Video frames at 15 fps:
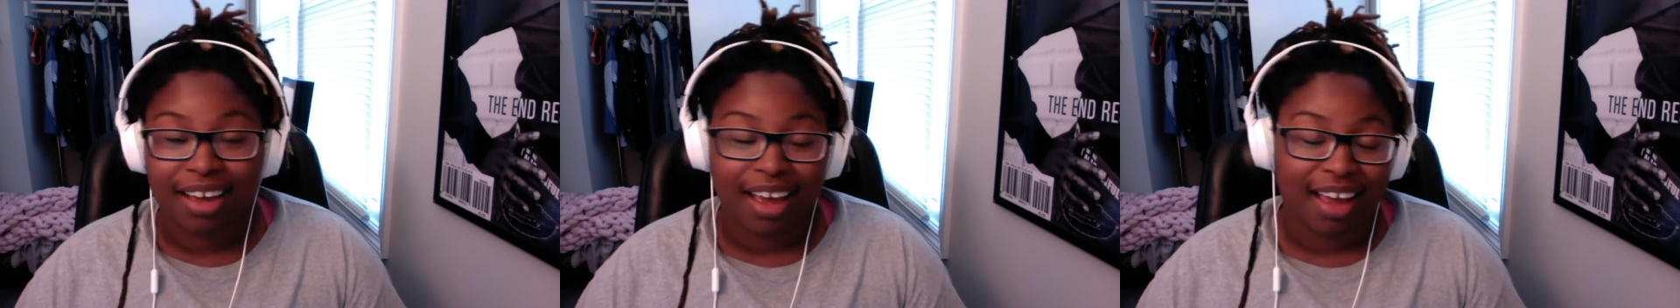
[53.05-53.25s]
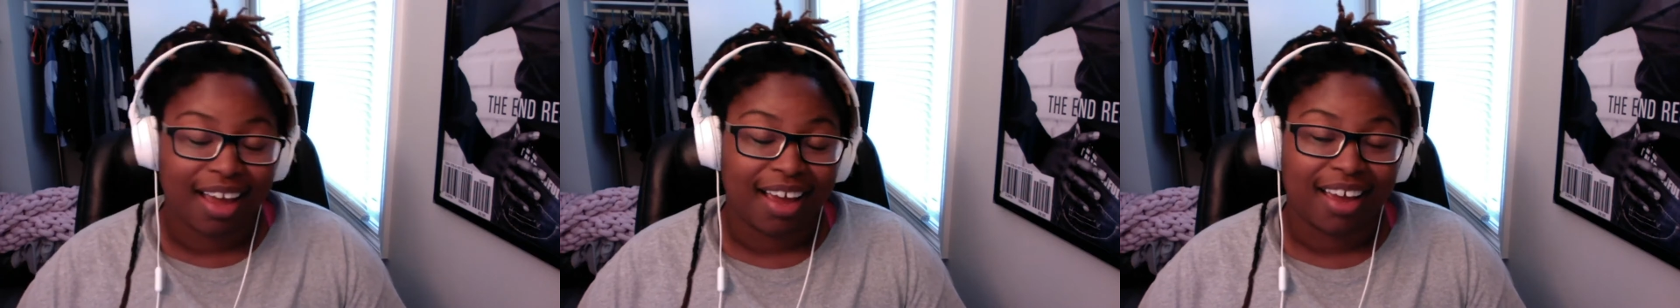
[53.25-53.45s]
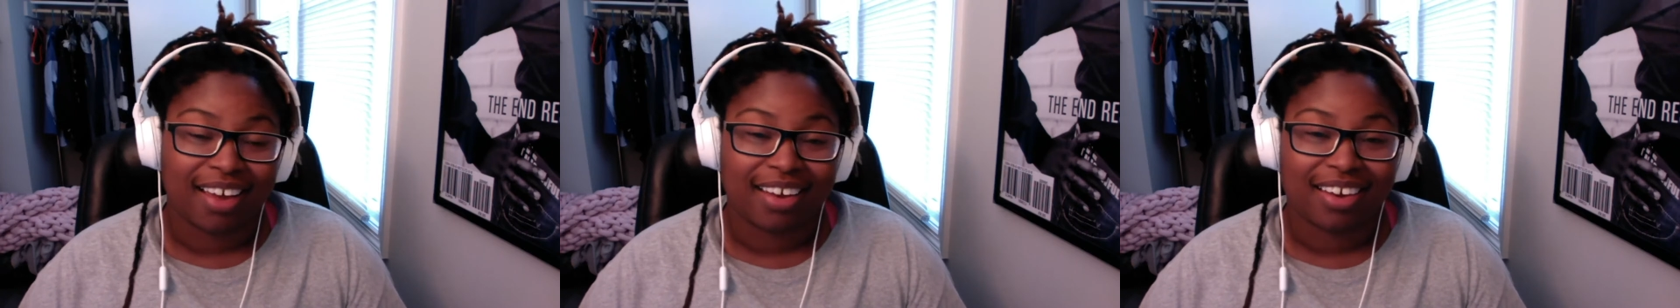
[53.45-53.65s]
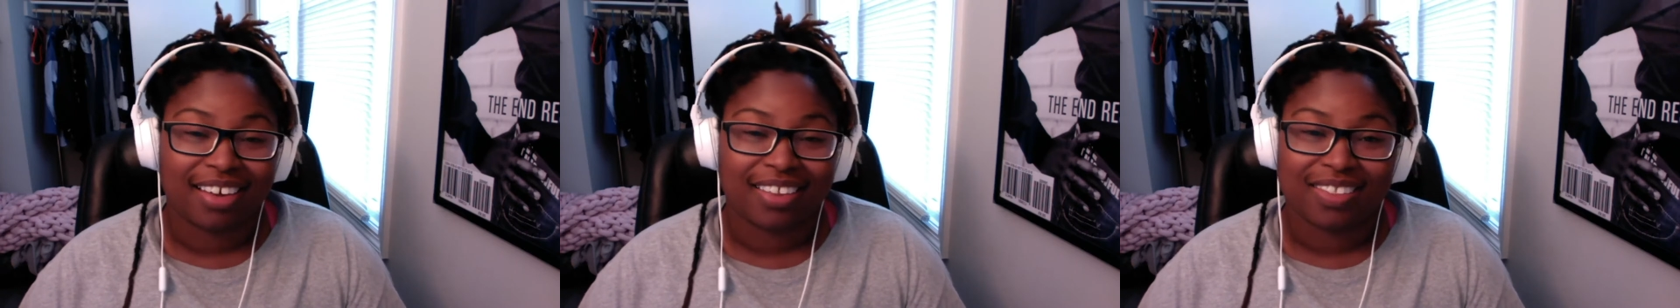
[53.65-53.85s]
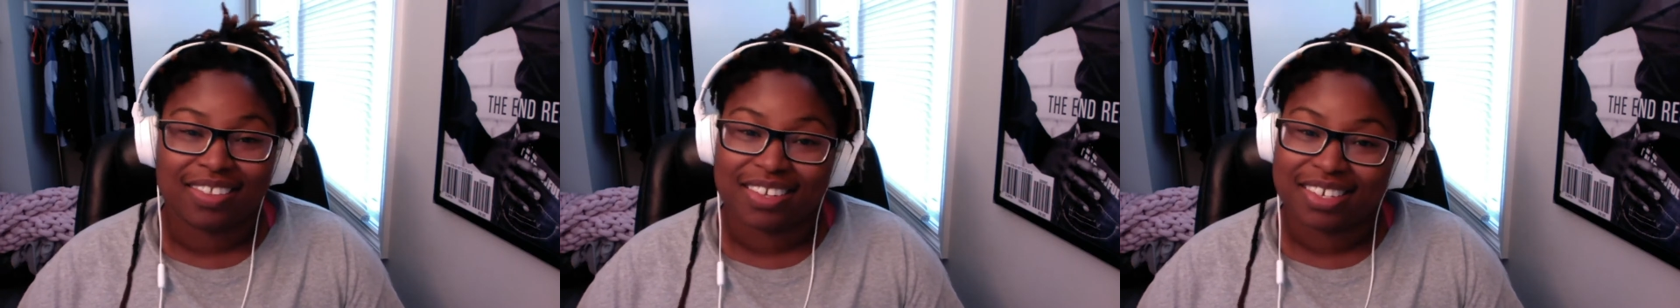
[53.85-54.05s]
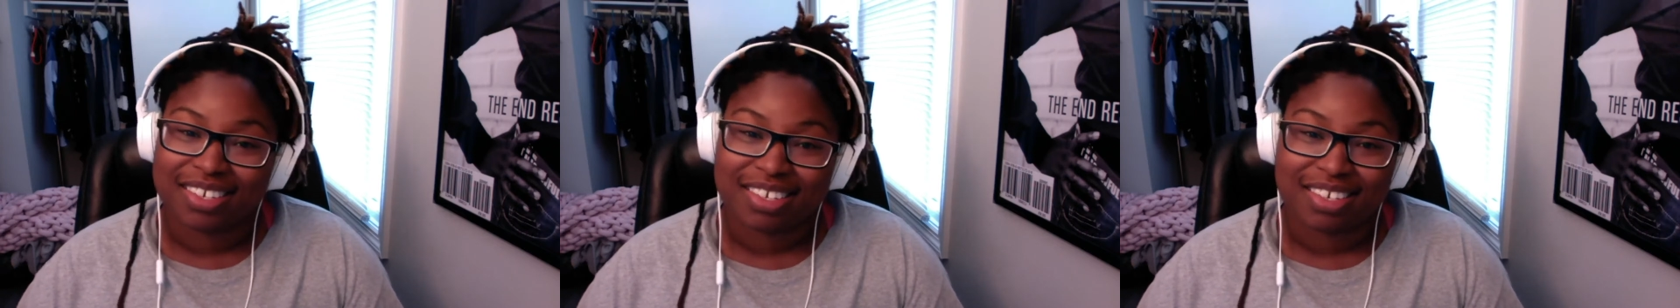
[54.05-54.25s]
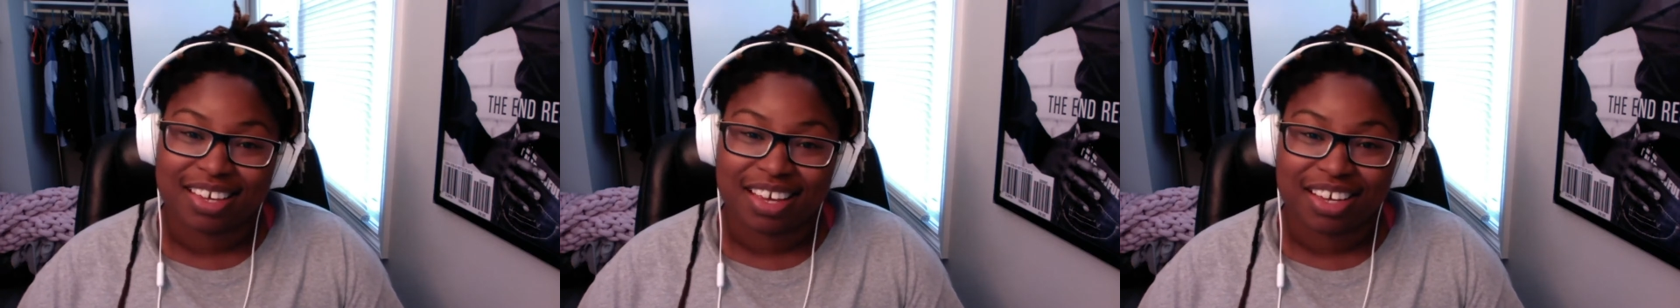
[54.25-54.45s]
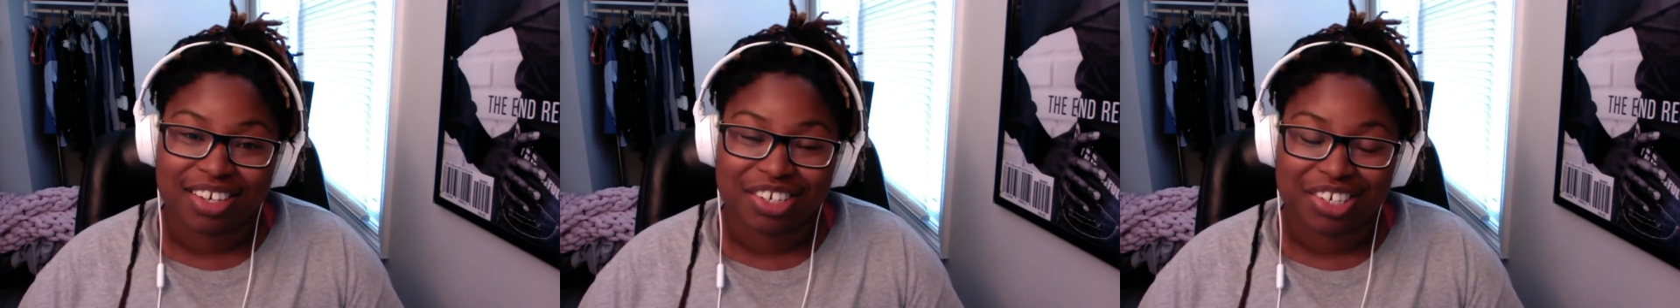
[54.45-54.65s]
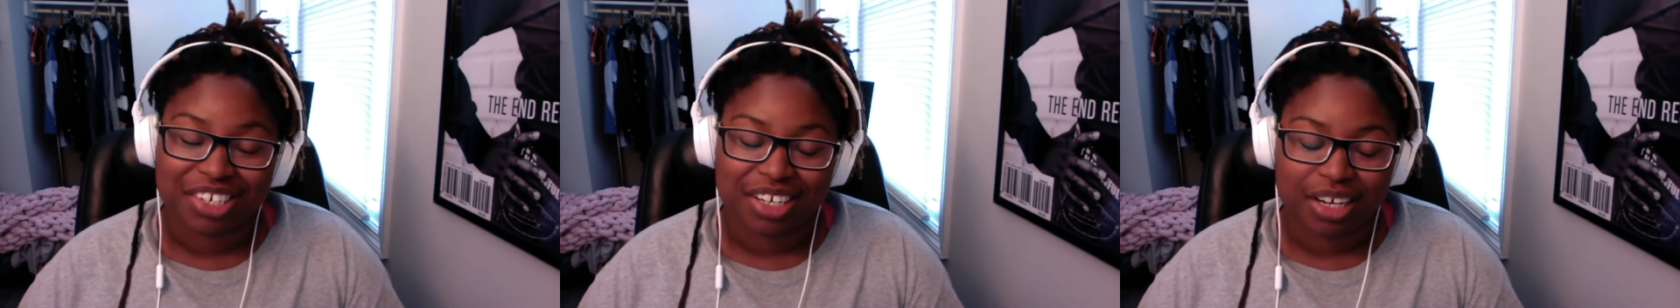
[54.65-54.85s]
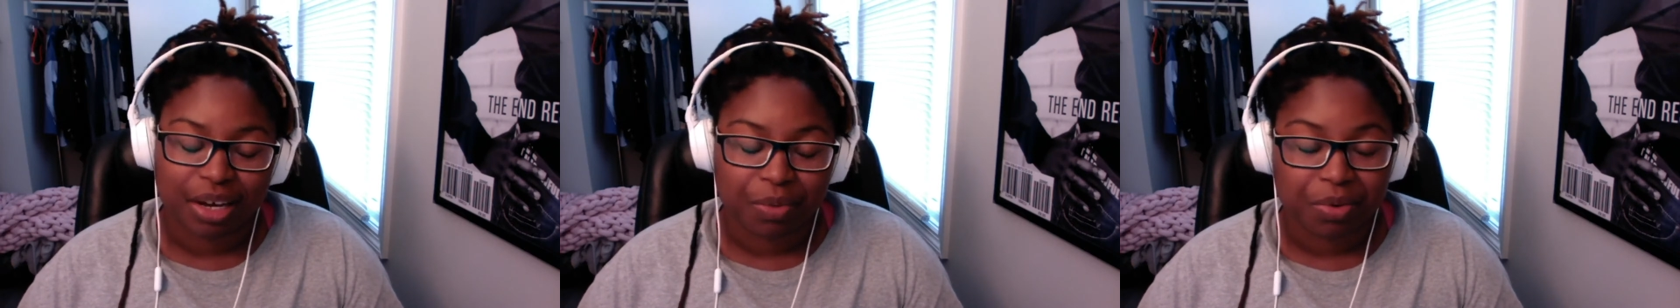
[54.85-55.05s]
and this is
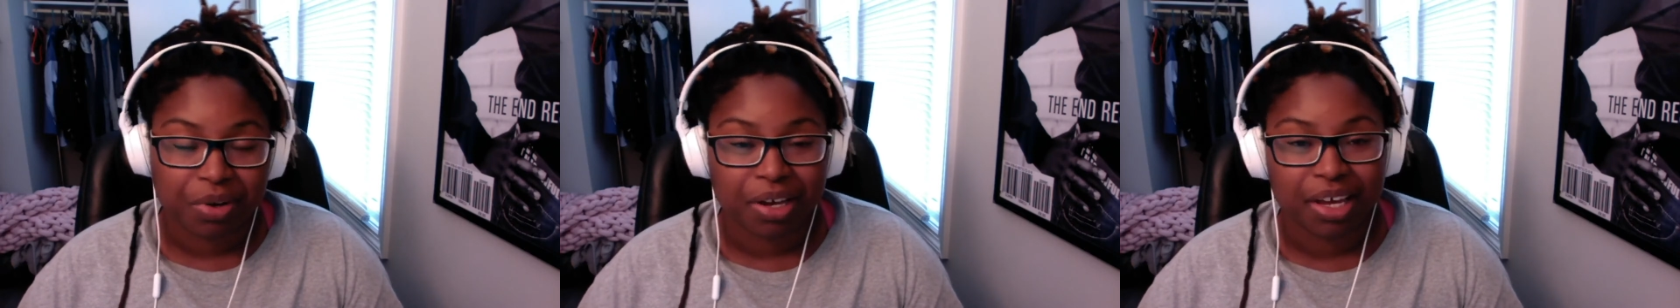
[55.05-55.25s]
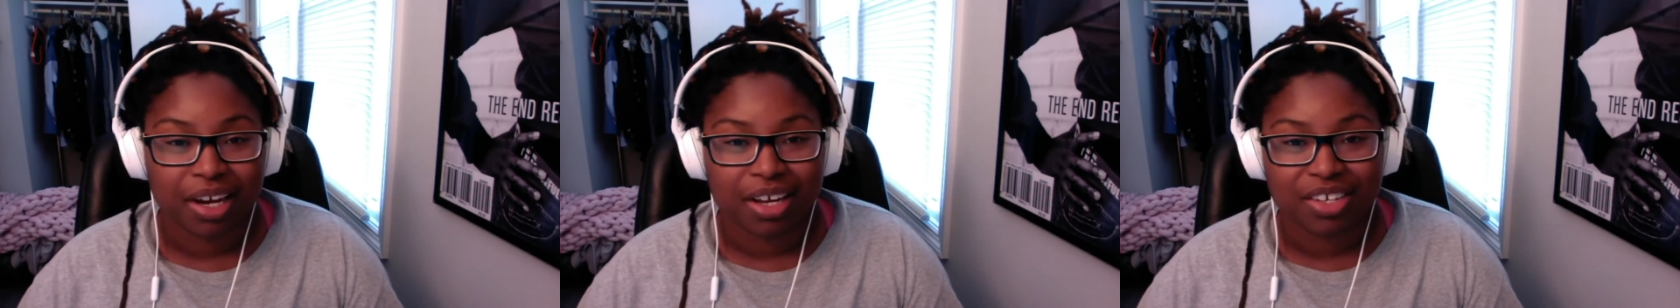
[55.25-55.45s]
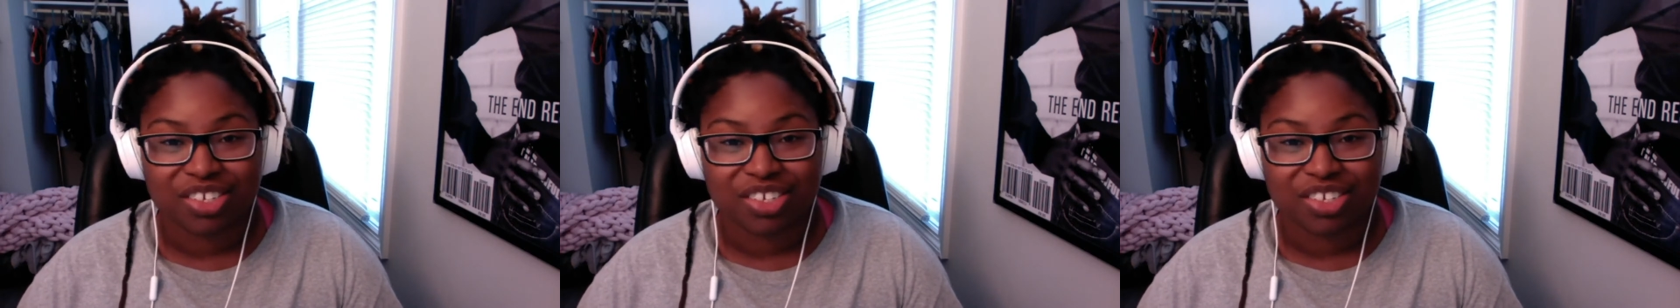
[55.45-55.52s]
Angie, and we're getting